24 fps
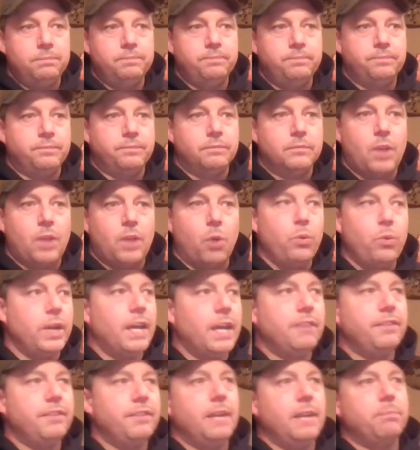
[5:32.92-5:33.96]
We have an
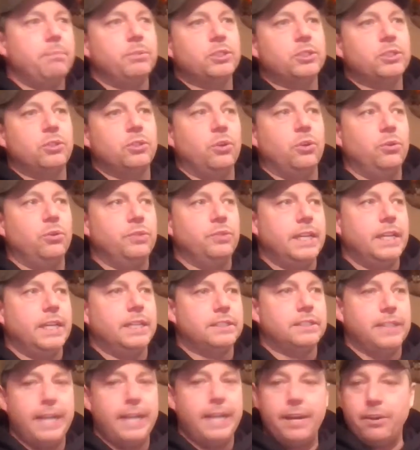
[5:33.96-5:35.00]
episode that's
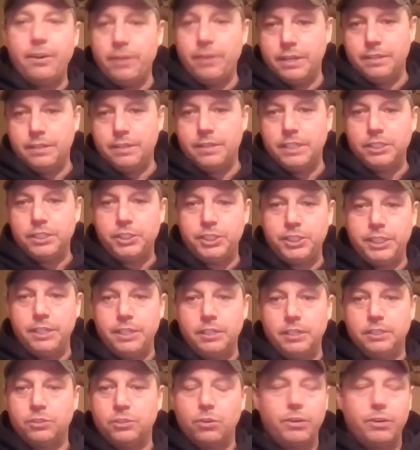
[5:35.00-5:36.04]
airing this year. It's
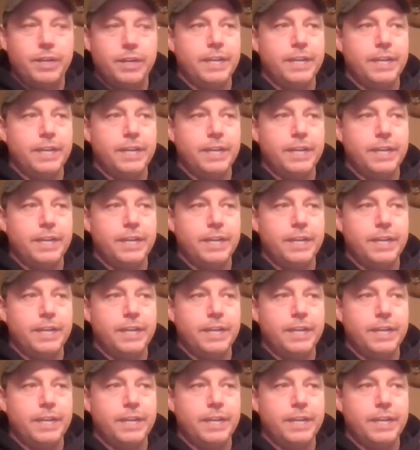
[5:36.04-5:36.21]
already aired